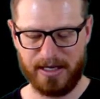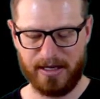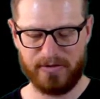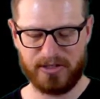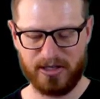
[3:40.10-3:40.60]

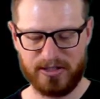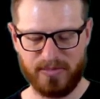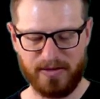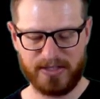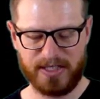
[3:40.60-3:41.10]
If you start on
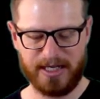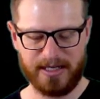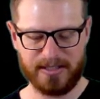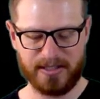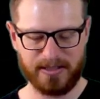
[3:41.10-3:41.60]
both
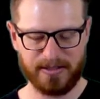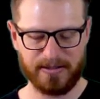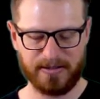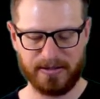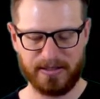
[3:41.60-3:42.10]
C's,
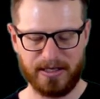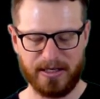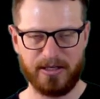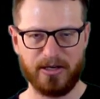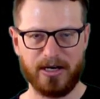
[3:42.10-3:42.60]

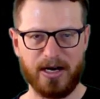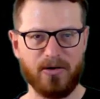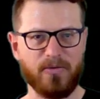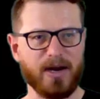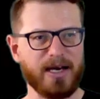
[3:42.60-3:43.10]
you're going to
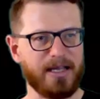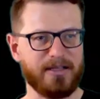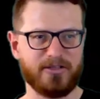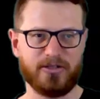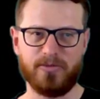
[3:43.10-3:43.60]
run
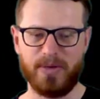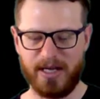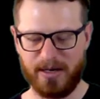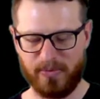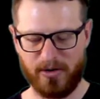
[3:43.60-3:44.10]
into
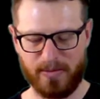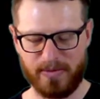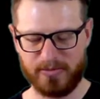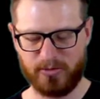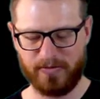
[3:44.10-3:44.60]
big
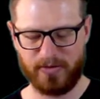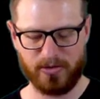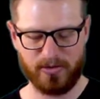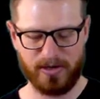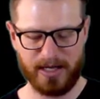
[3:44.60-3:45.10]
problems with
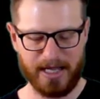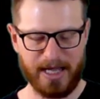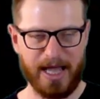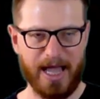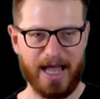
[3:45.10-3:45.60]
your
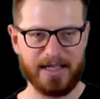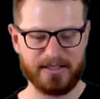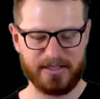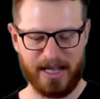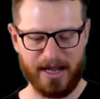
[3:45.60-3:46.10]

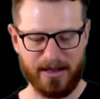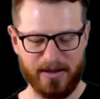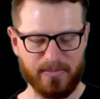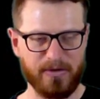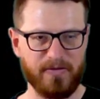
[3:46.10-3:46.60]
hands there,
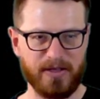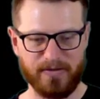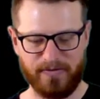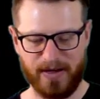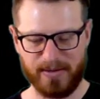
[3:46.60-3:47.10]
moving the
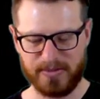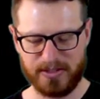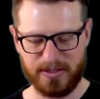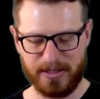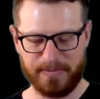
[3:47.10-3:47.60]

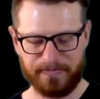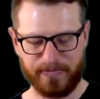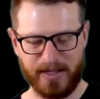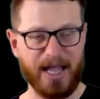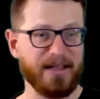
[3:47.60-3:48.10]
thumbs,
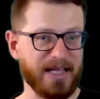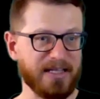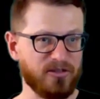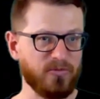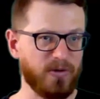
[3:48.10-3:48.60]
and
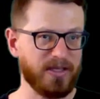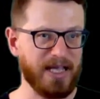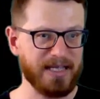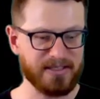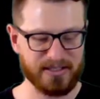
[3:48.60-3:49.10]
that's not what
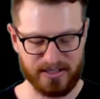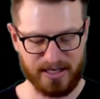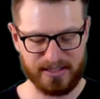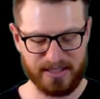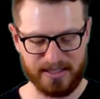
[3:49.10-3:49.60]
the
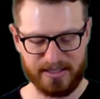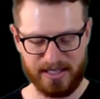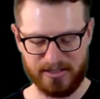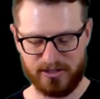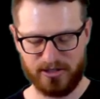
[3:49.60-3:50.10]
exercise
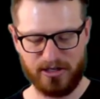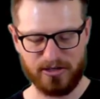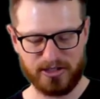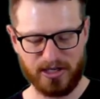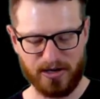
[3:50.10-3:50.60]
intends to do.
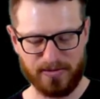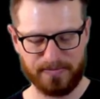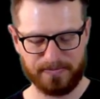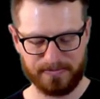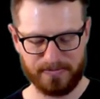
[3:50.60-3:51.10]
So,
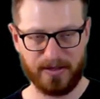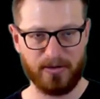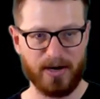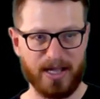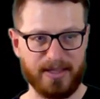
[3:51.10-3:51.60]

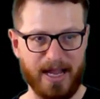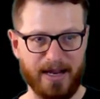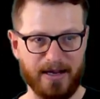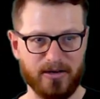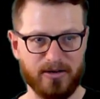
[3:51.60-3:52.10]
right there,
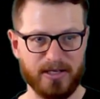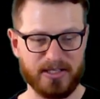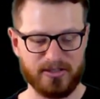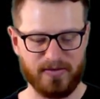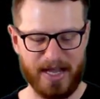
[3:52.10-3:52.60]

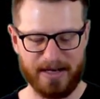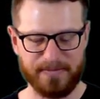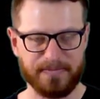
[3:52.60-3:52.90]
listen to that.